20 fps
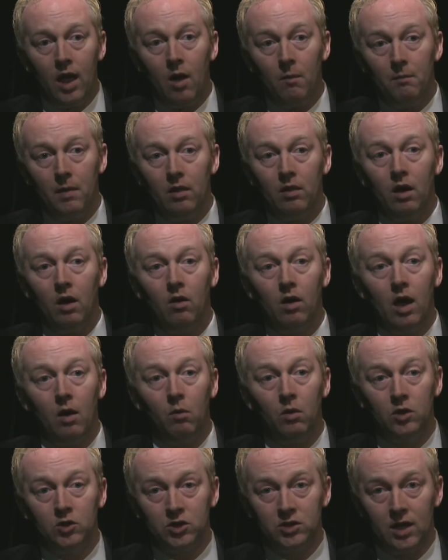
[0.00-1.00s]
helped me, though. I
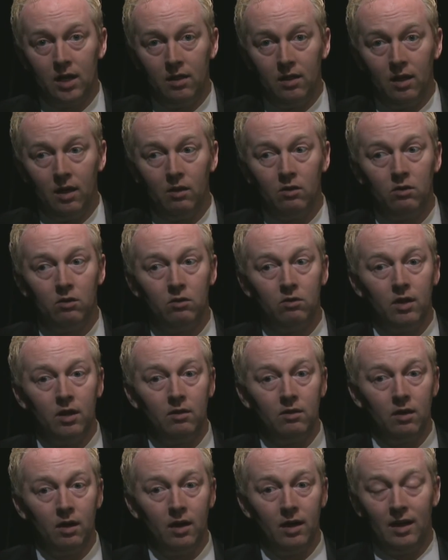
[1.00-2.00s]
will say this, is
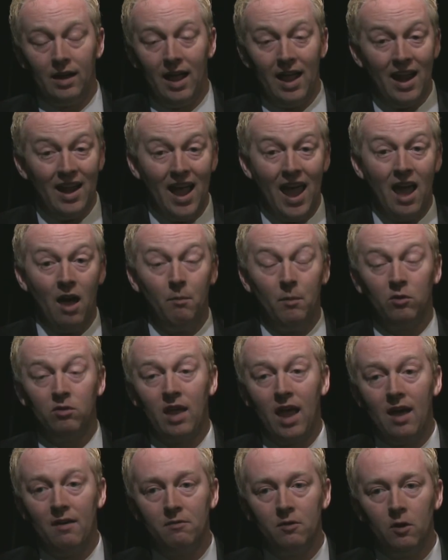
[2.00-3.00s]
that, and I almost
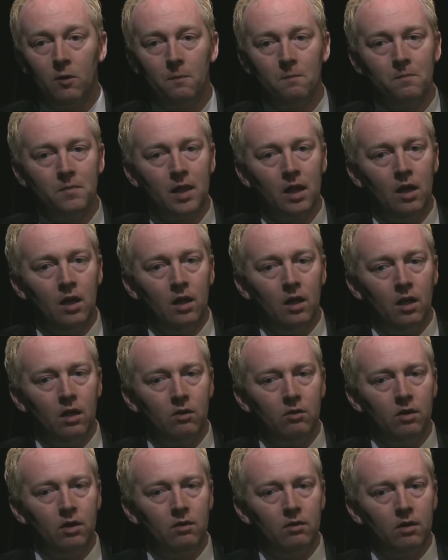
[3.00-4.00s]
have to,
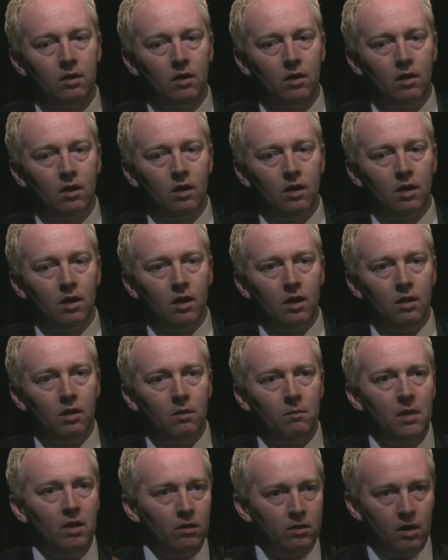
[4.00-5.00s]
is that the
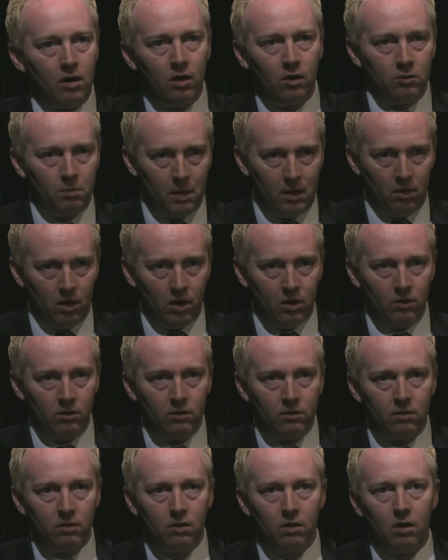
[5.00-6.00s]
military
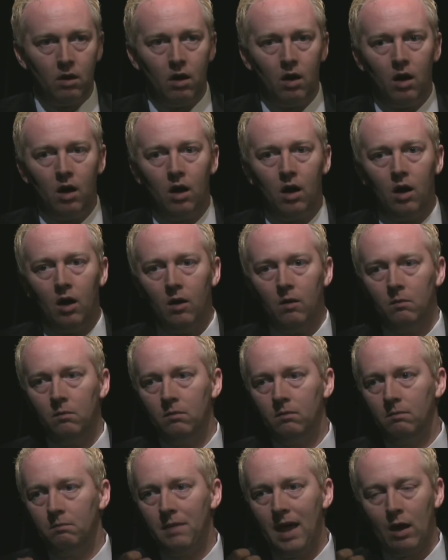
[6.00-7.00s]
experience,
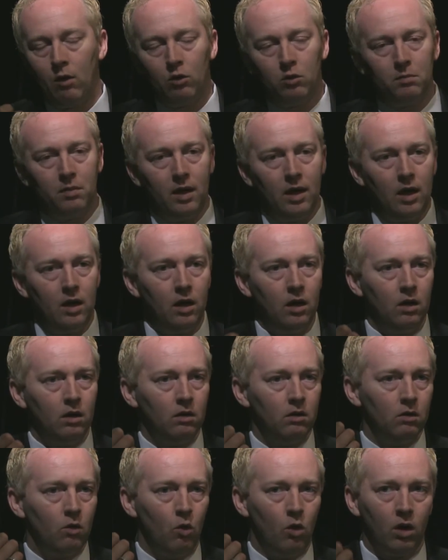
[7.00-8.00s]
backwards
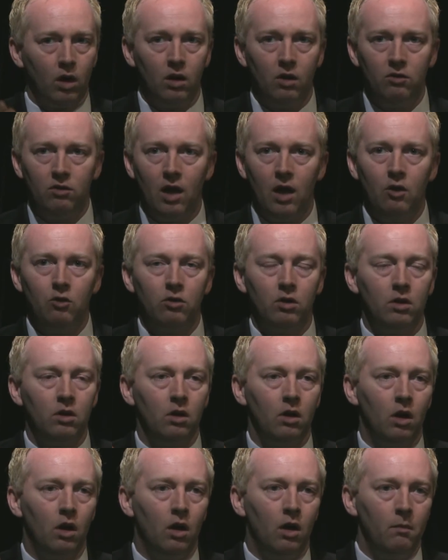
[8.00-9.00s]
planning, organization,
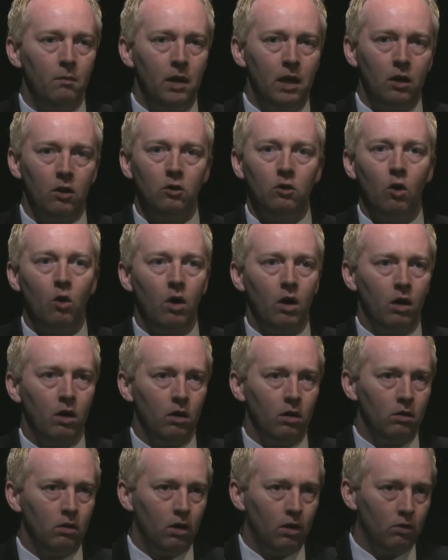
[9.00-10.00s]
being a
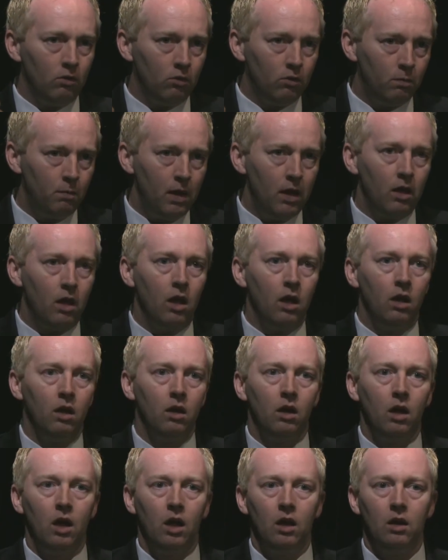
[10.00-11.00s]
lawyer and
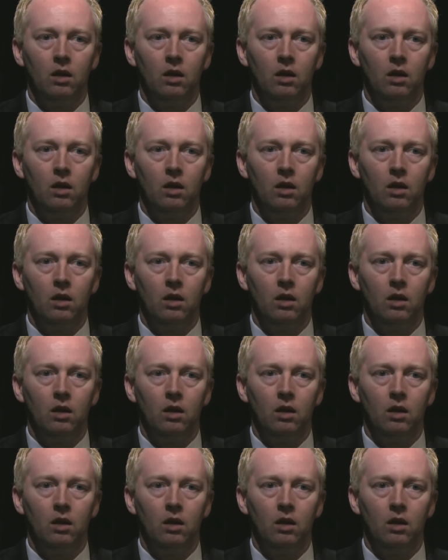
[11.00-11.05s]
speaking